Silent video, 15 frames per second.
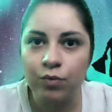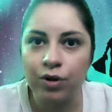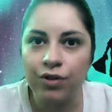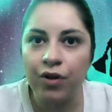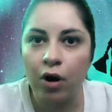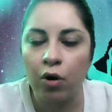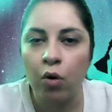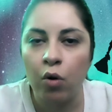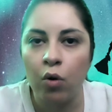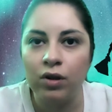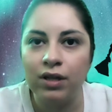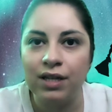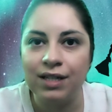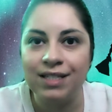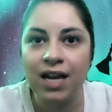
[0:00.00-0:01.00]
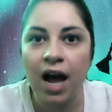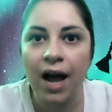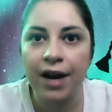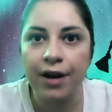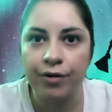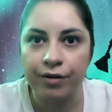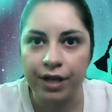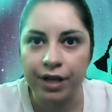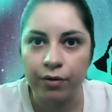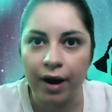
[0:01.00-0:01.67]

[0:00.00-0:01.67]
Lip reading: with our whole entirety,